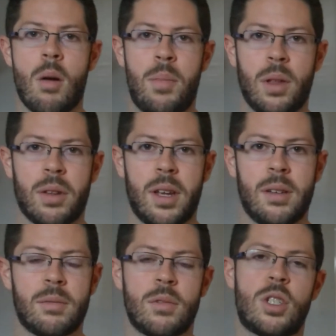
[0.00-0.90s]
ability
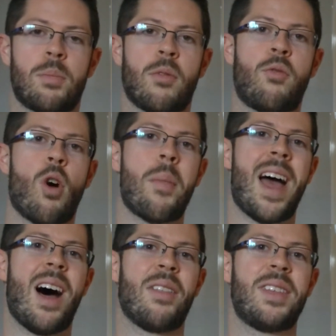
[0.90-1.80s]
to perform
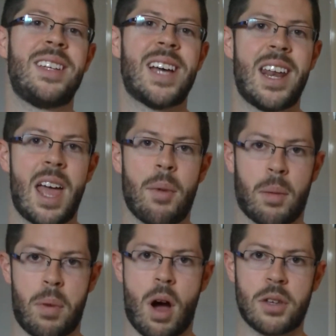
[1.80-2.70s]
healthy dynamic
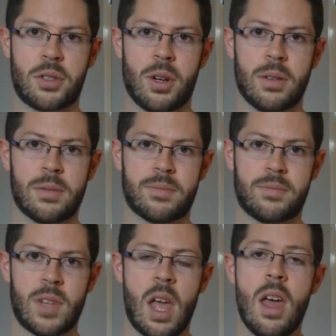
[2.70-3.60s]
posture,
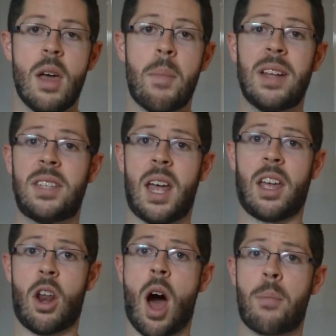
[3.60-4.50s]
maintaining
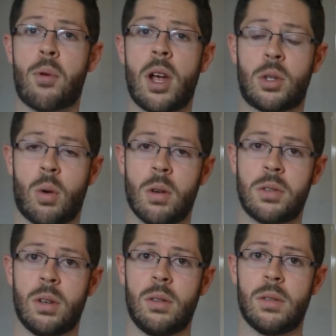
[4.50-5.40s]
an upright
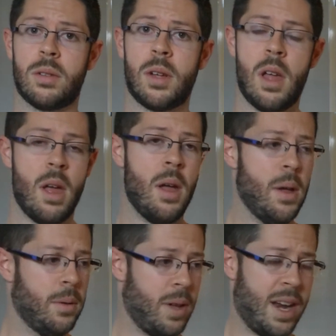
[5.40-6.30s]
torso
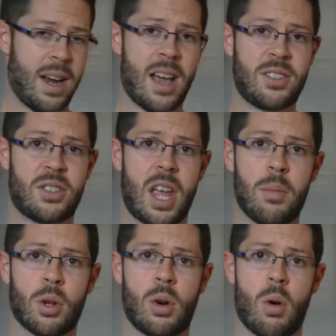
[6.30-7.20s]
and a nice
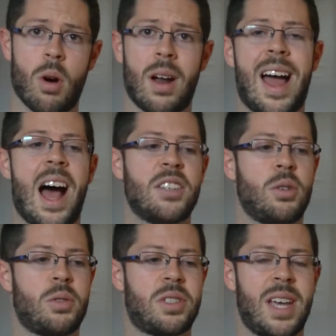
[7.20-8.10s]
stable core as you
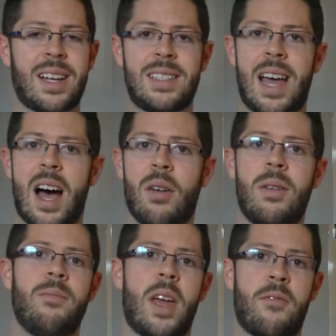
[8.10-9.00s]
sink down
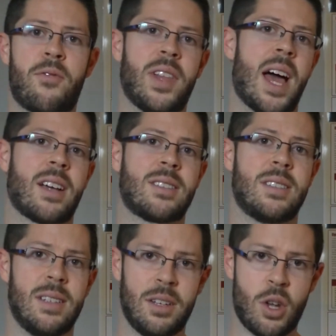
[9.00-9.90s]
and
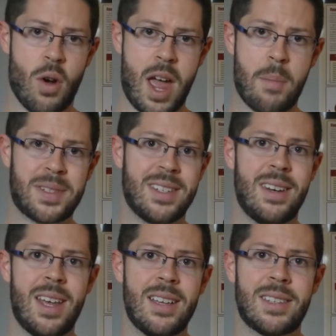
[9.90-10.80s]
flex your hips,
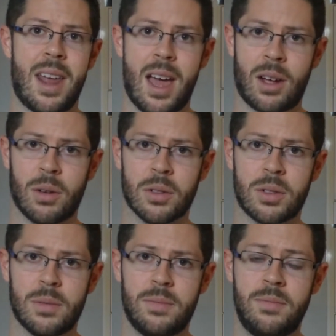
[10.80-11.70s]
knees, and
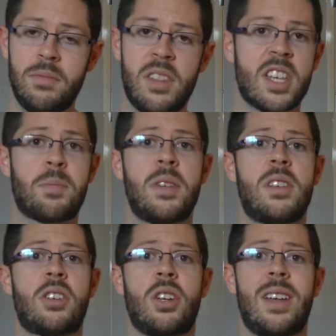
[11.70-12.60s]
ankles. This
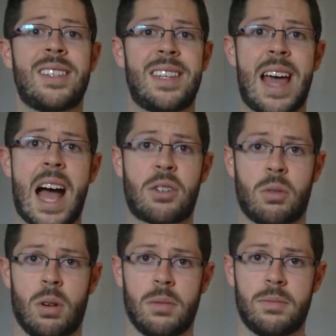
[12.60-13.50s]
position is
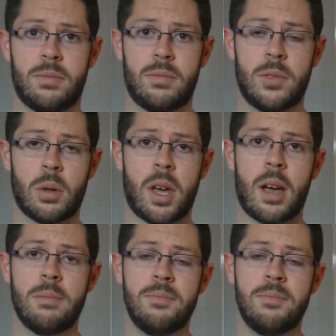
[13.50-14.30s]
natural, okay?